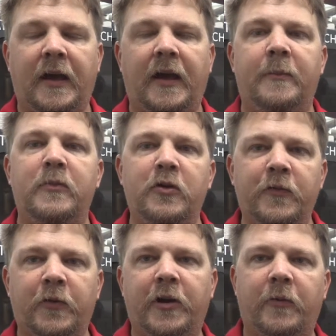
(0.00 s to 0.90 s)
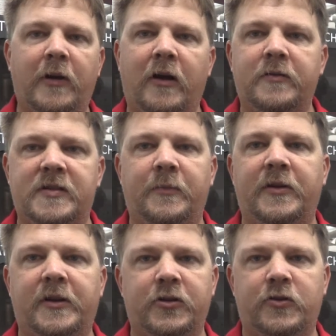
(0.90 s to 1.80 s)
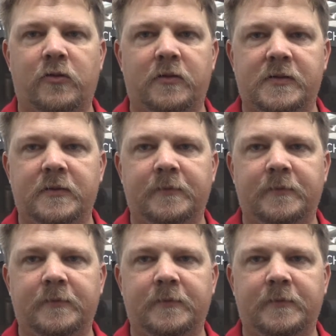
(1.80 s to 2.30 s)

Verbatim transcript: and maneuvering around some of the controls.